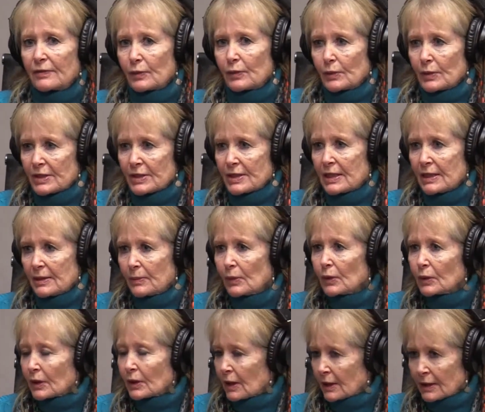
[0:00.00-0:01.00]
always seen
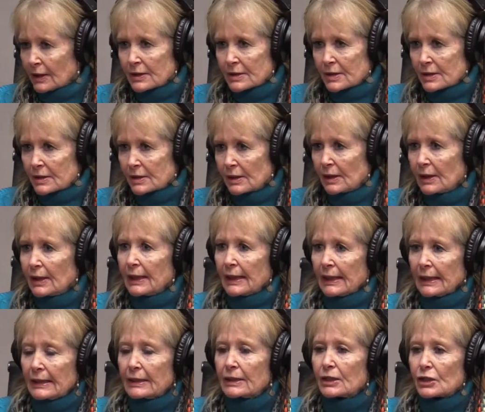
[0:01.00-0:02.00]
more colics
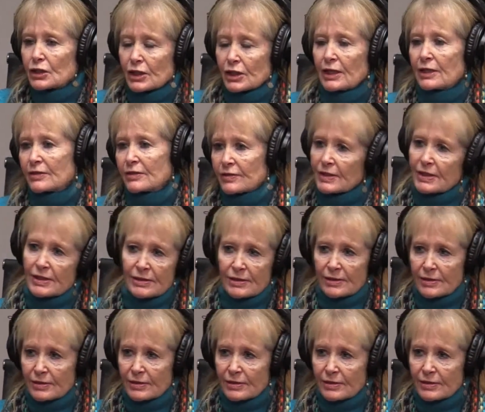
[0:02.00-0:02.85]
in the change of season.